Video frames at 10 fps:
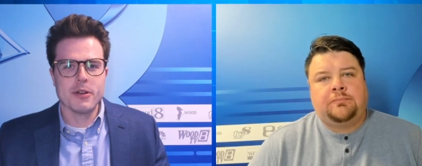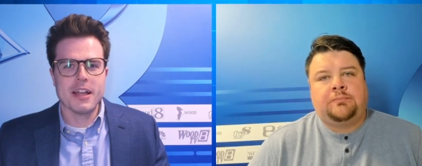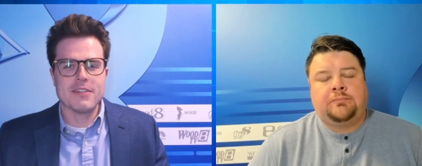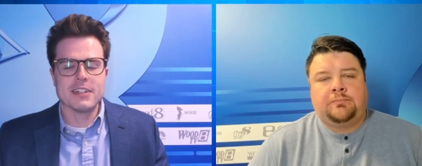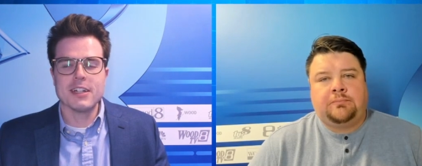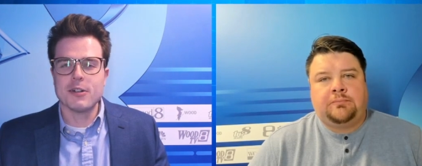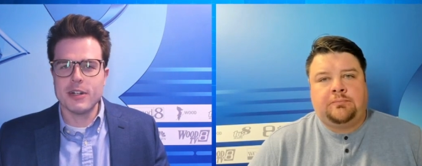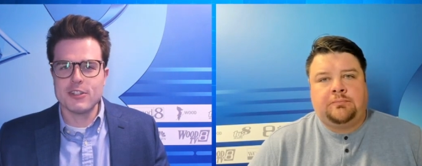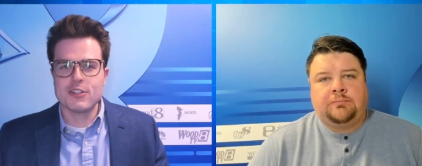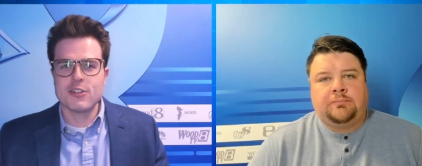Speaker 1: having a
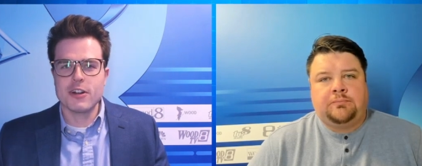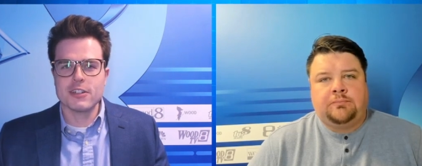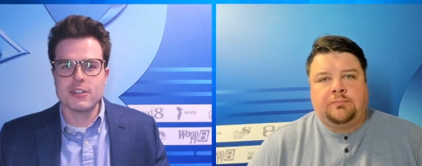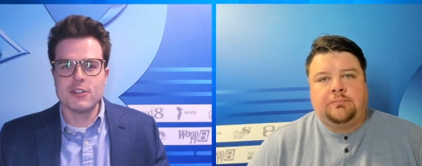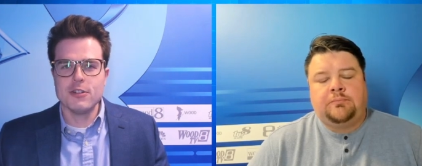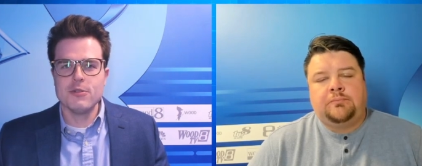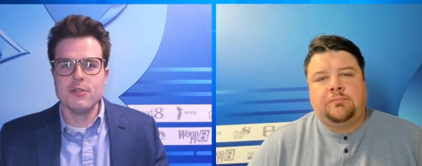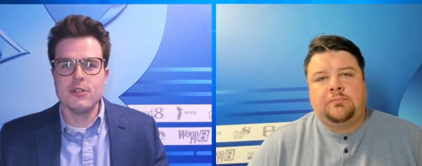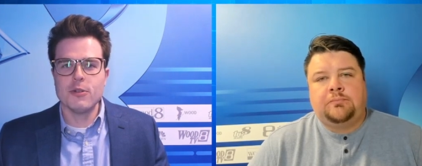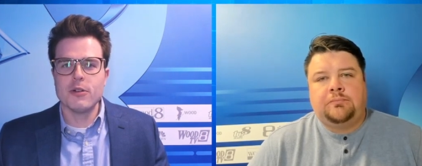great start to
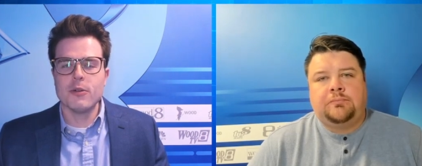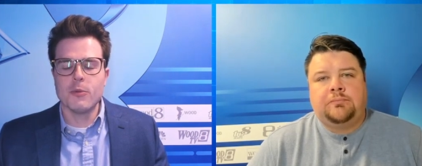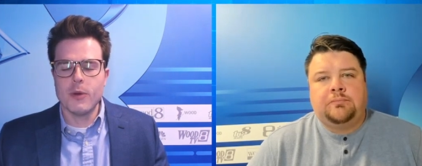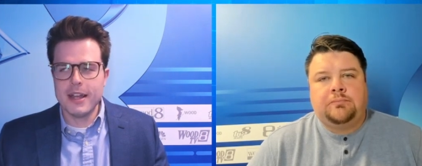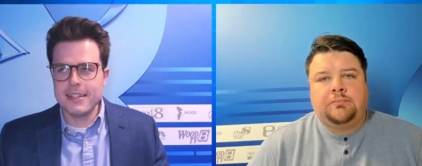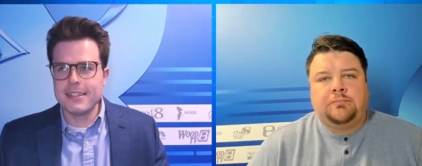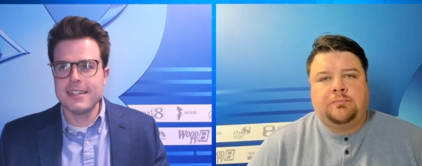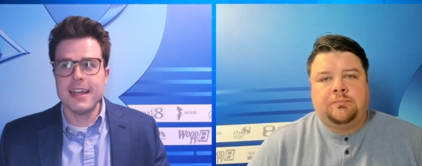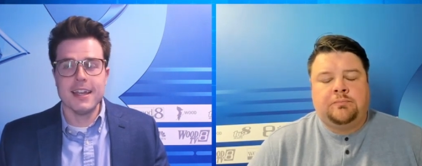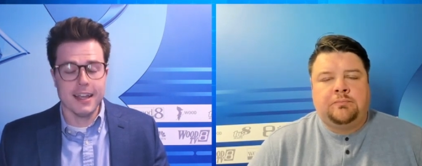your
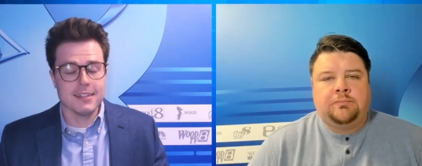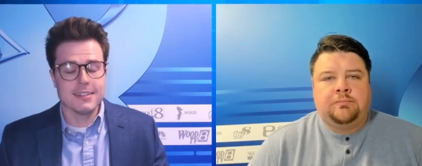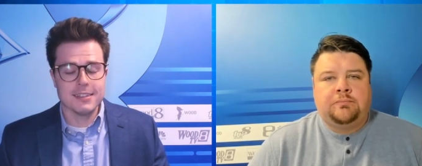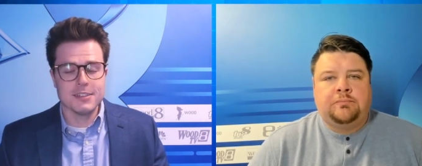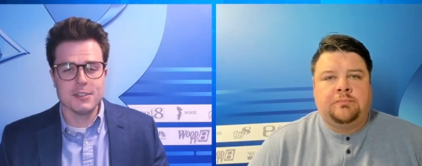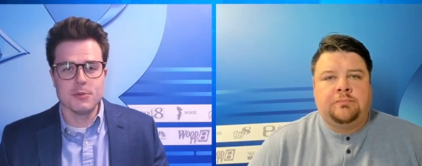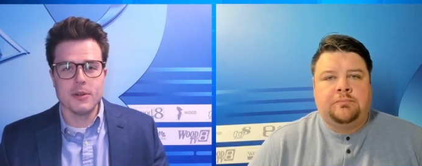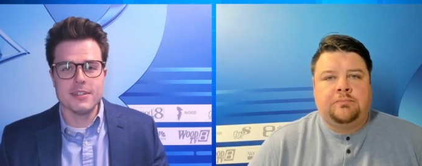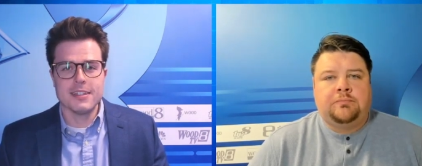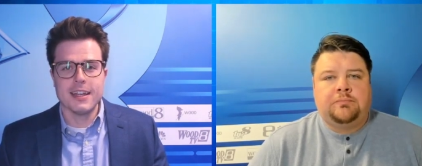Wednesday. And since it's
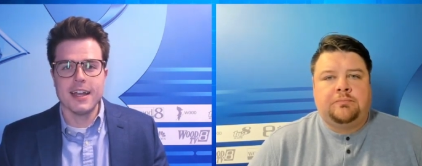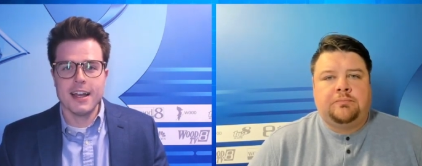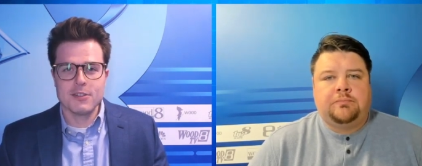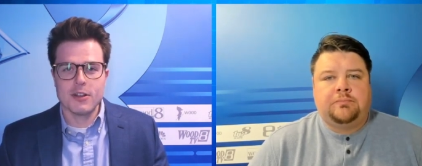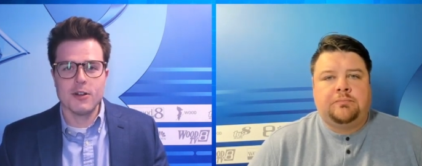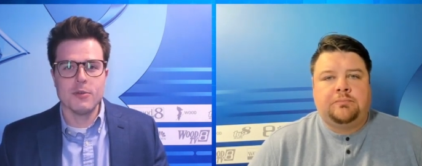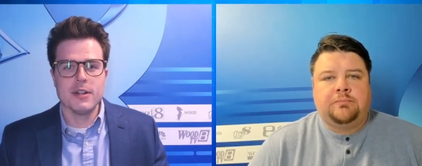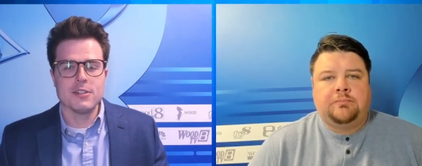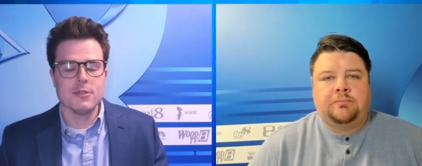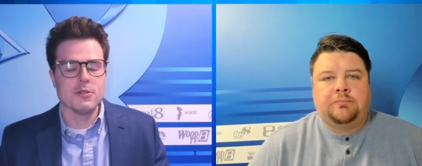Wednesday, as
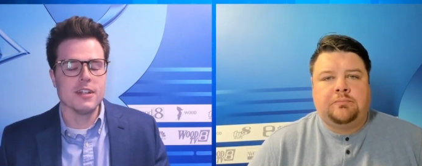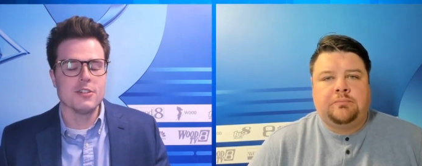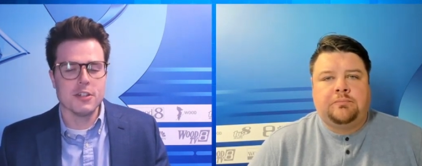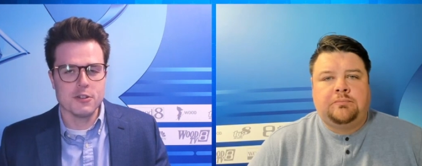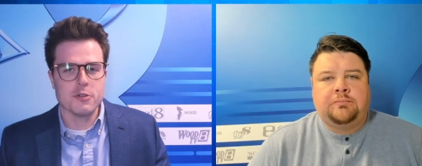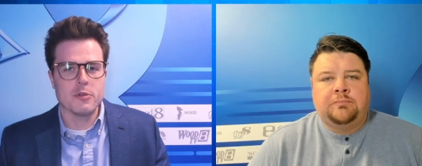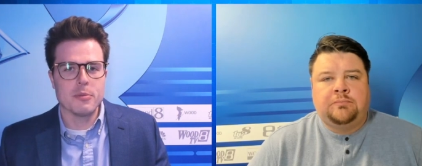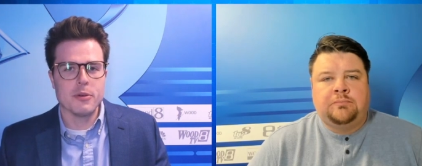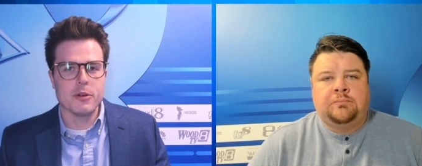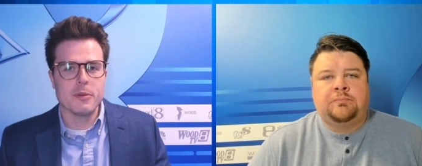always, News 8 digital
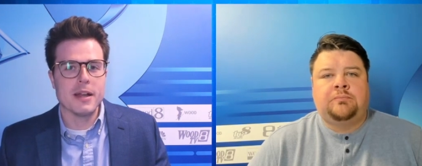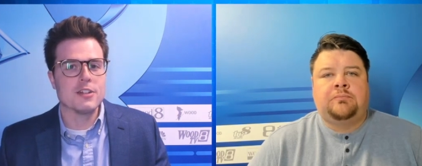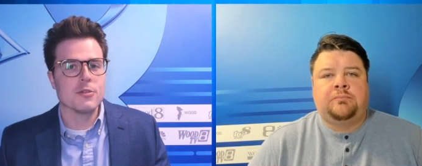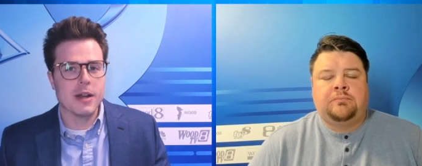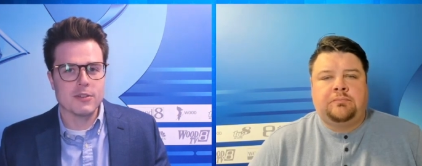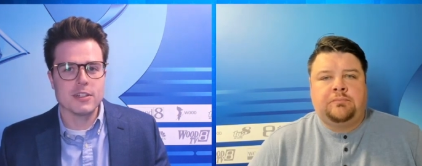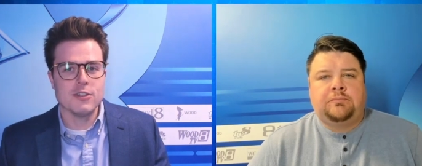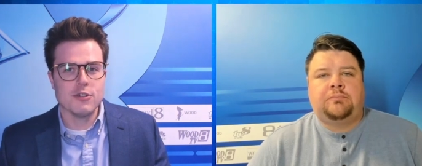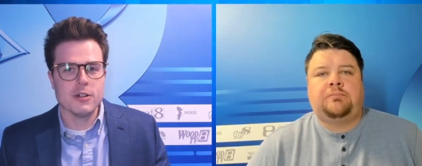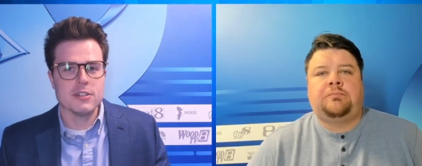reporter Matt
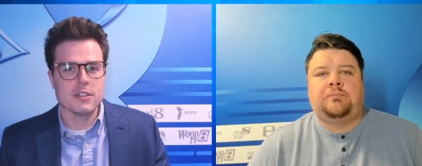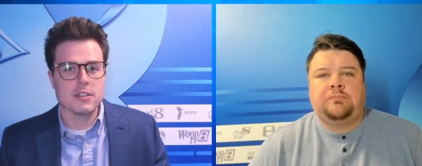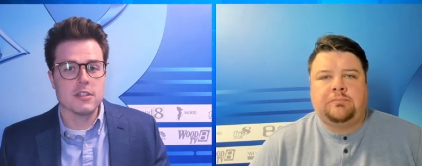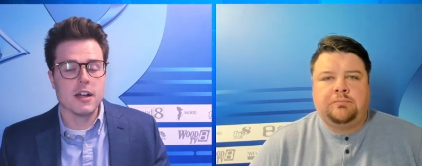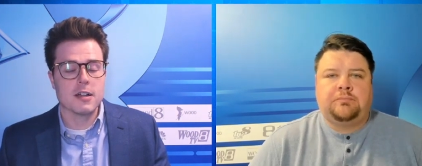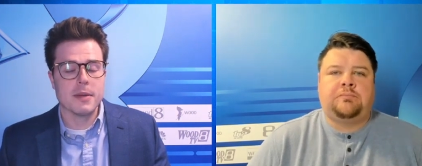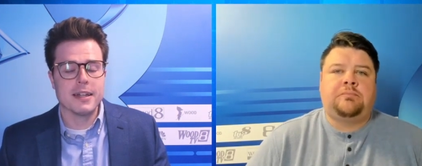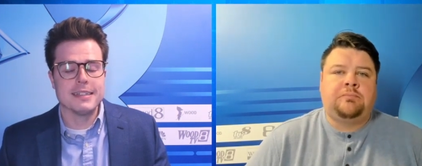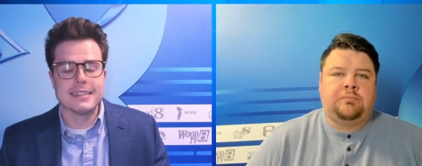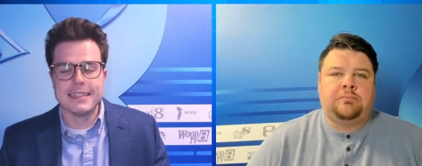Jaworowski joins us to talk about
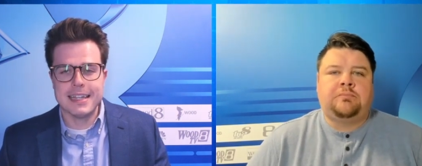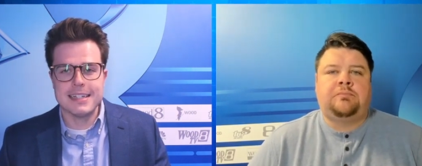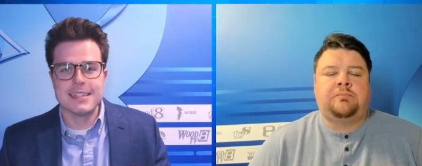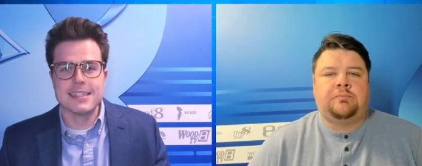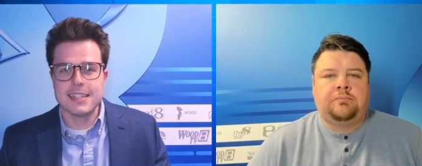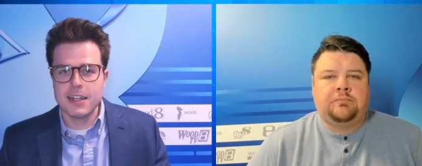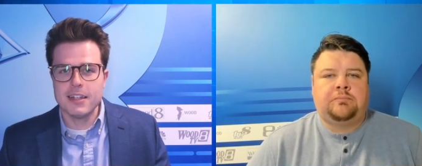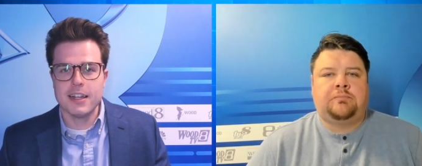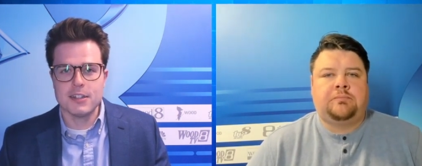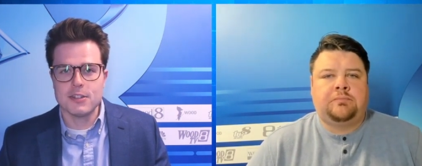his latest
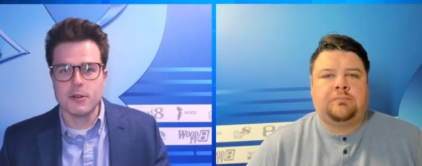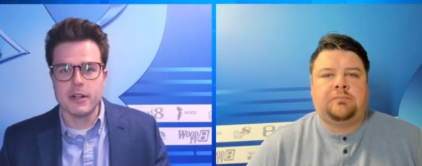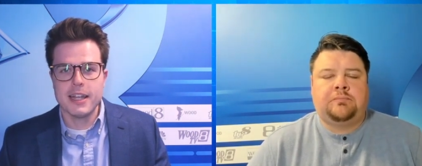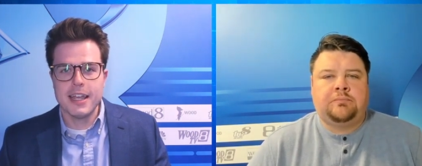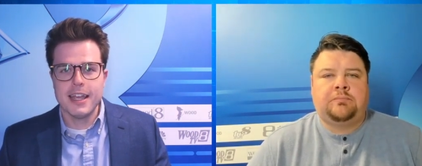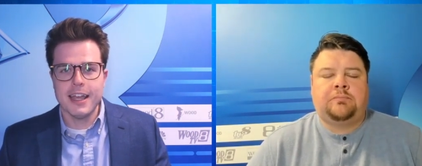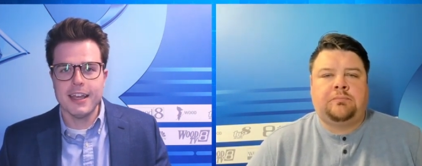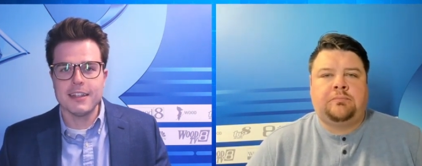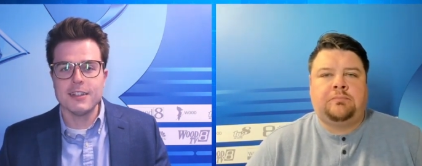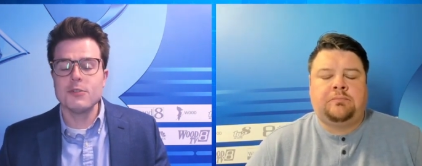Sunday story.
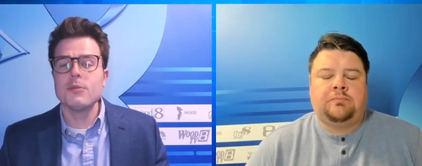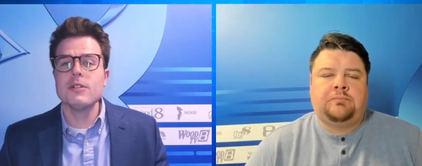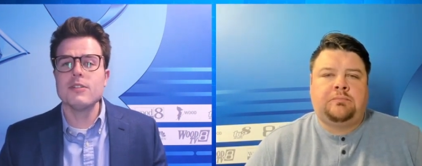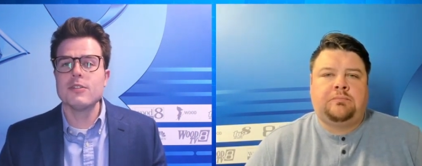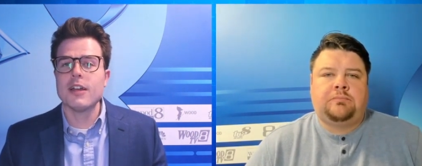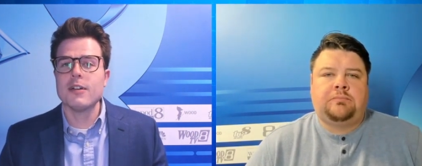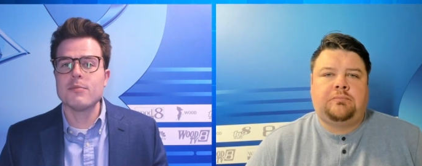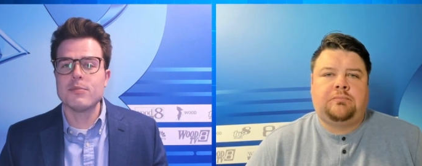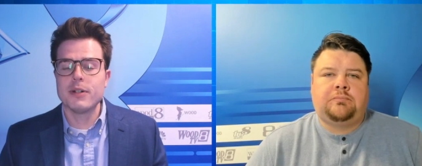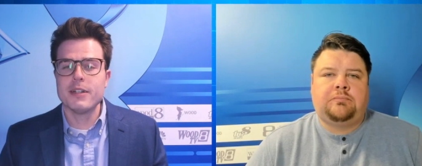And this one's a
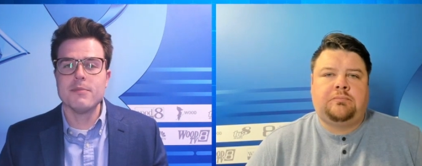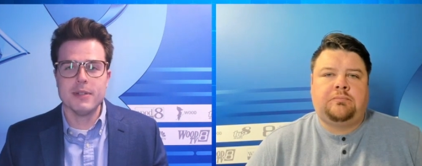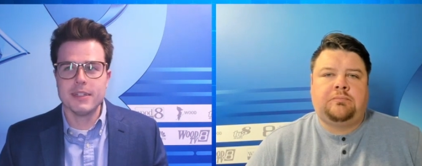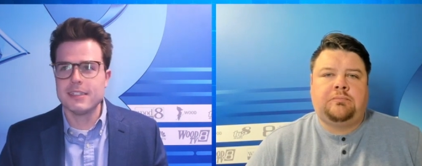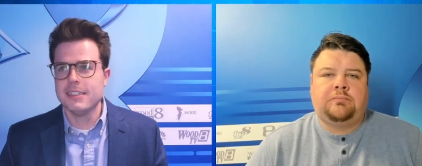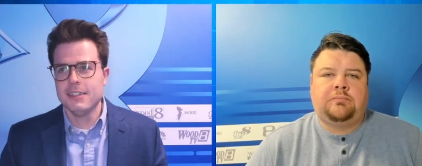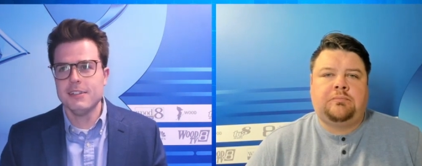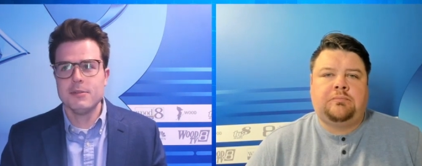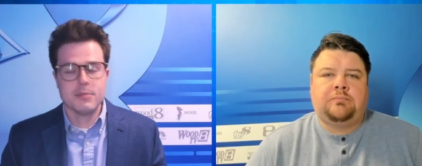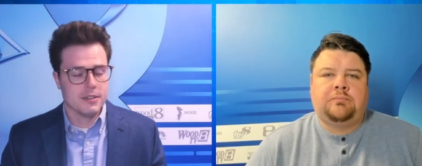pretty big
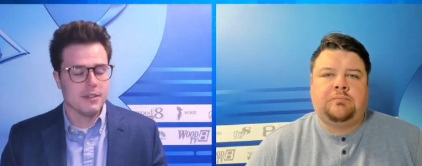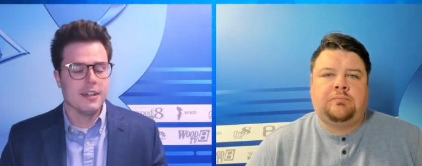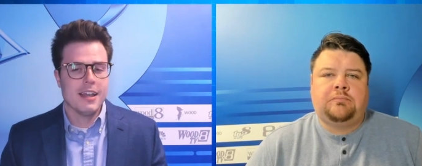deal, pretty